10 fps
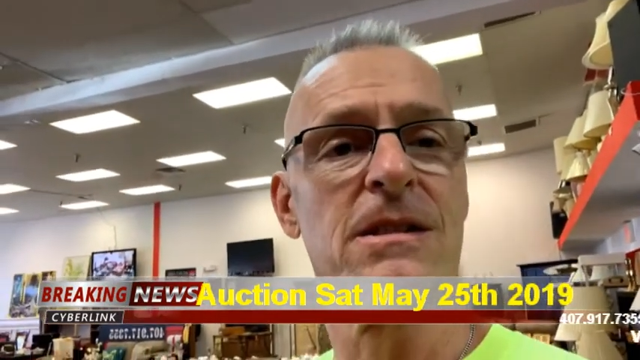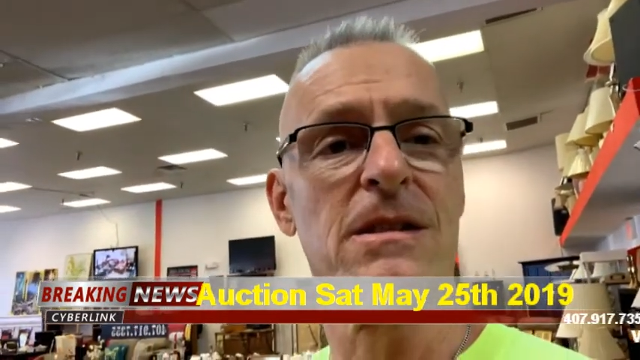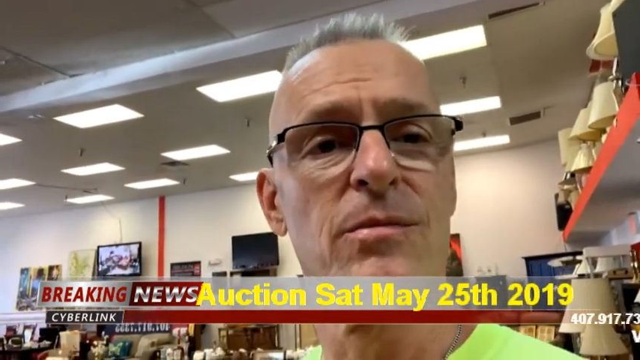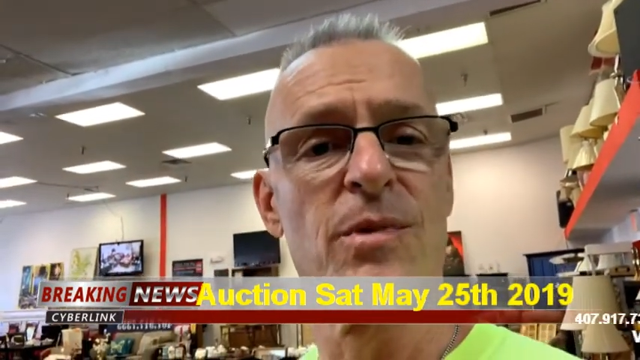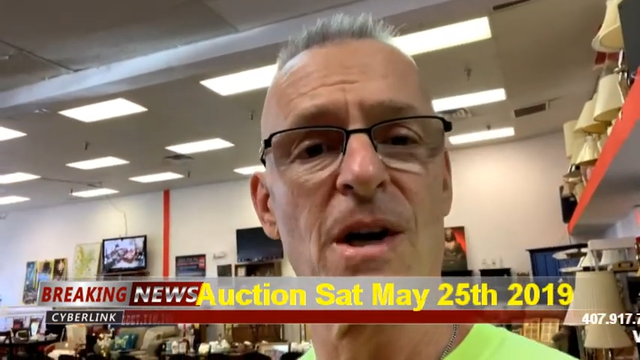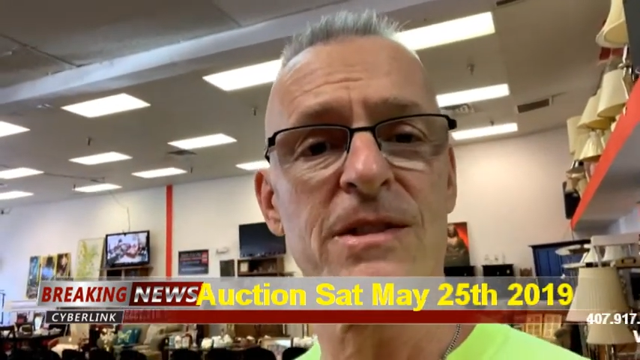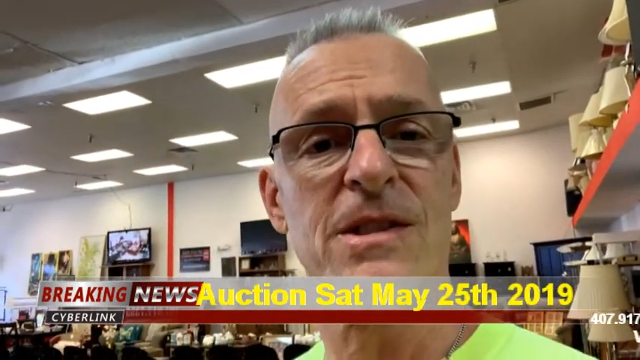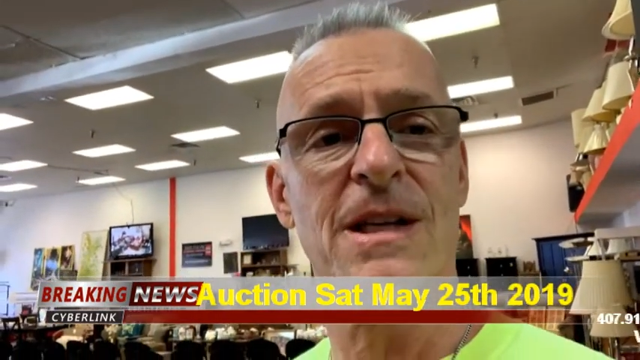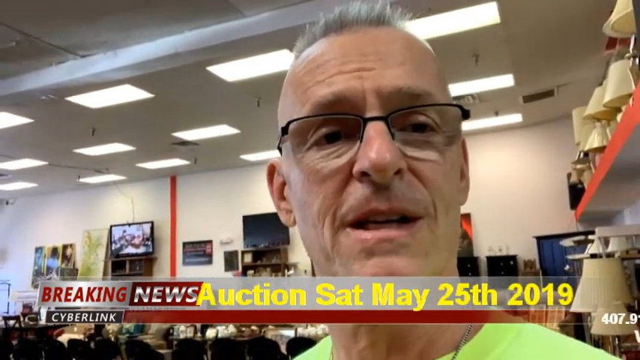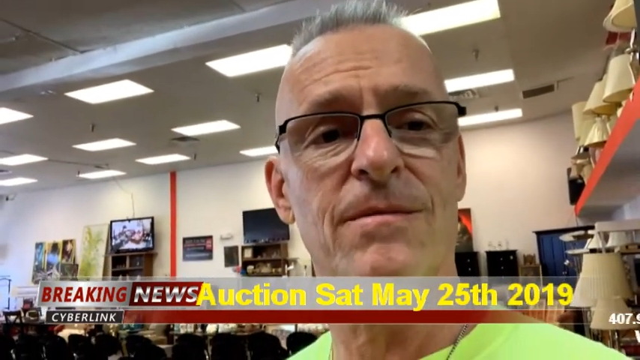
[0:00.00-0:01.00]
wishing you
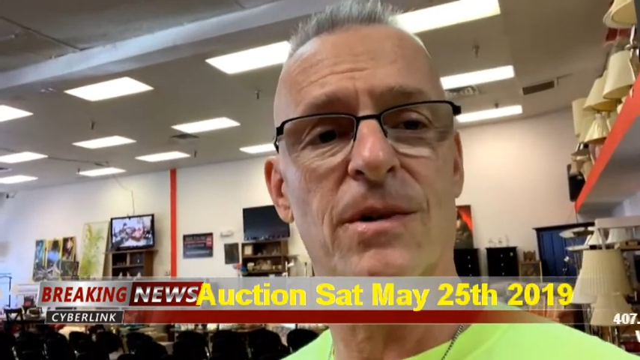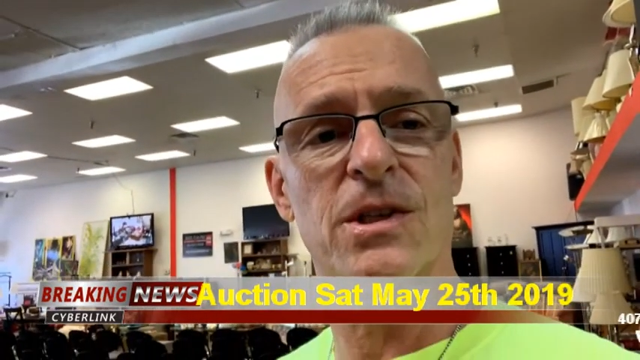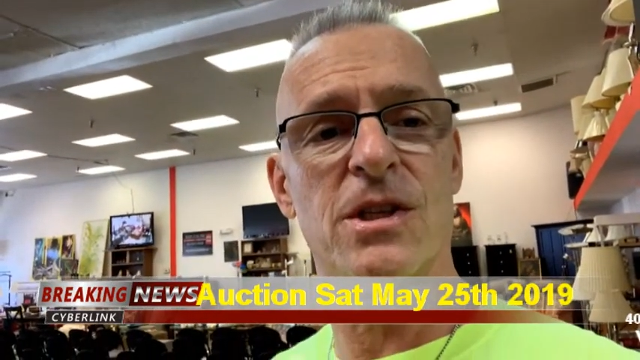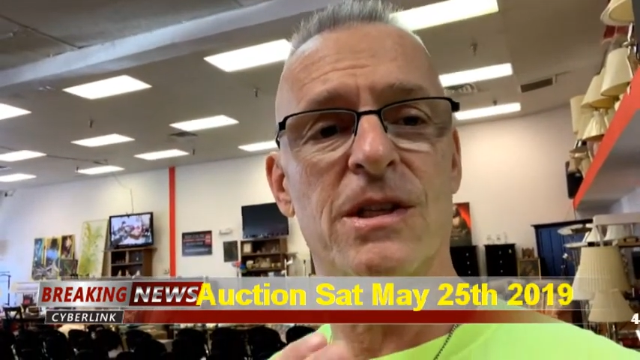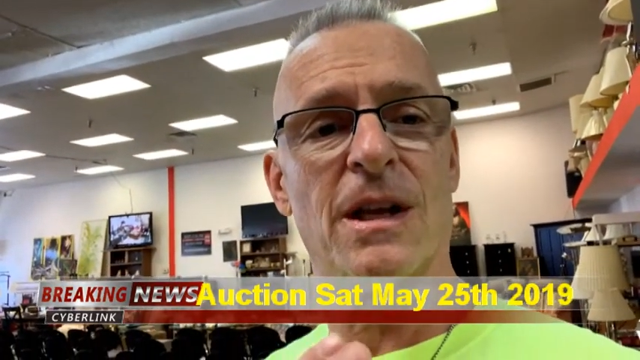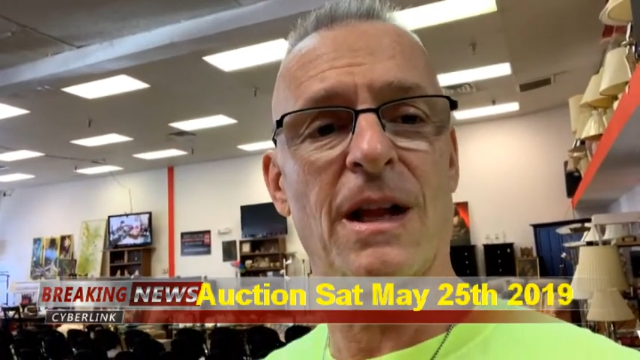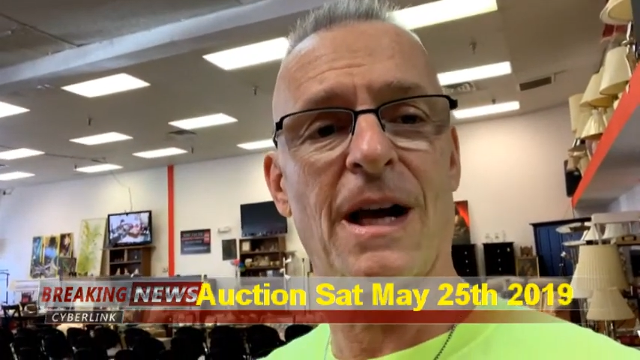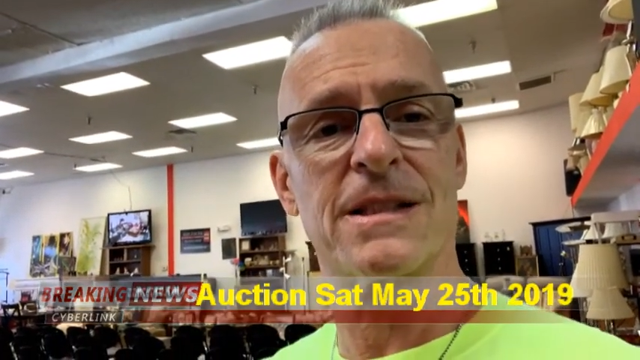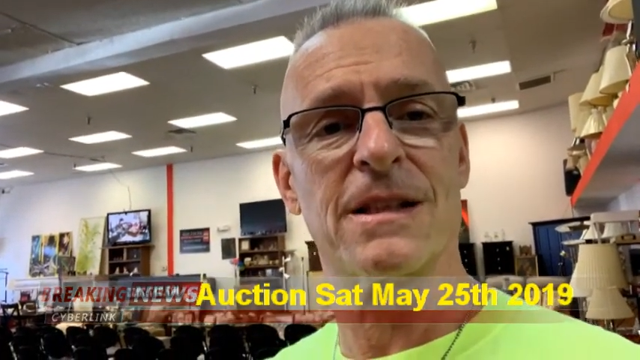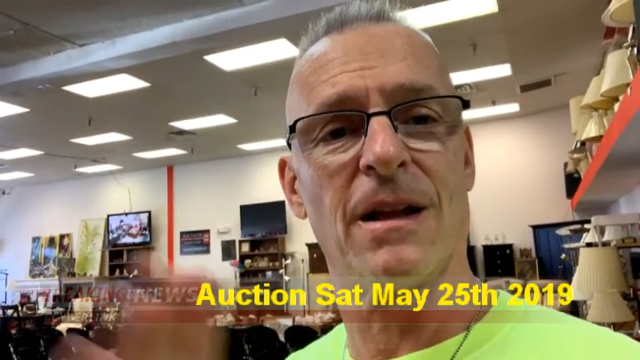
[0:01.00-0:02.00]
lots of love,
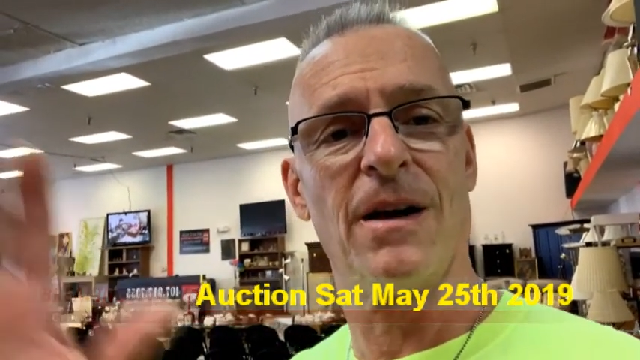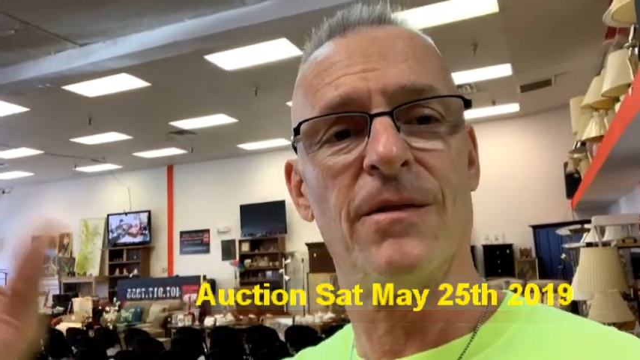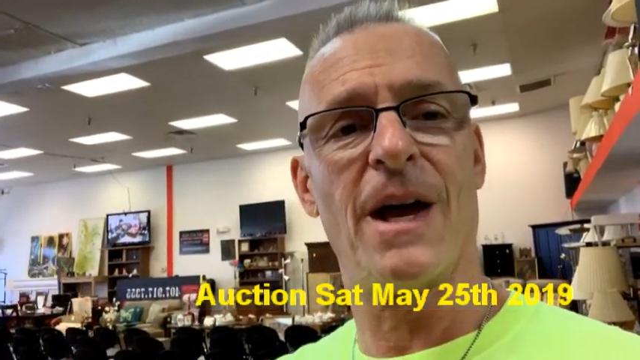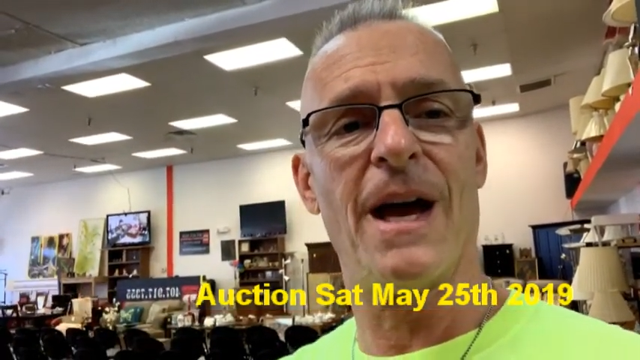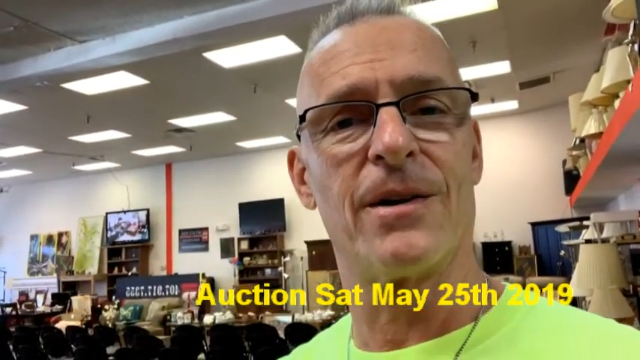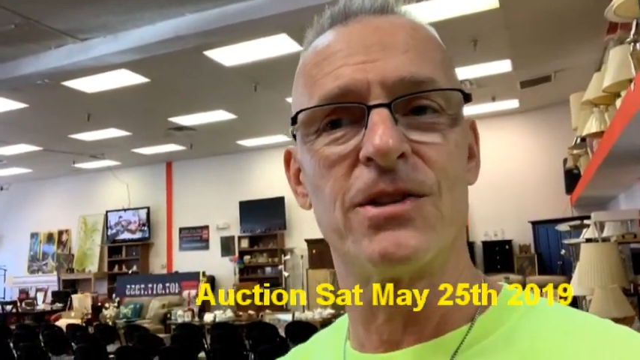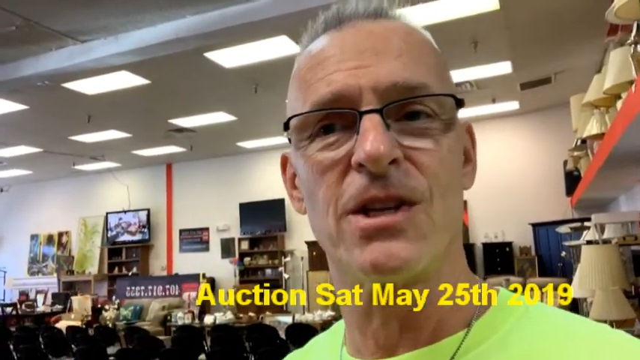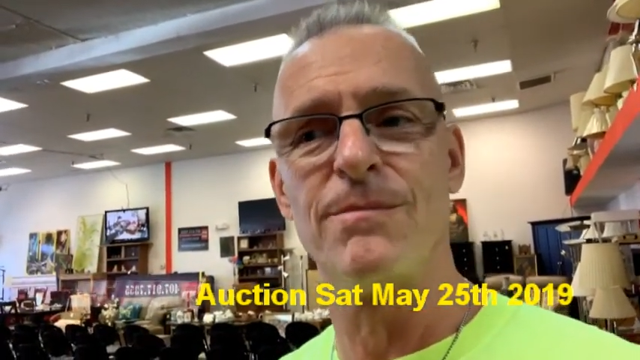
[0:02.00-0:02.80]
energy, peace,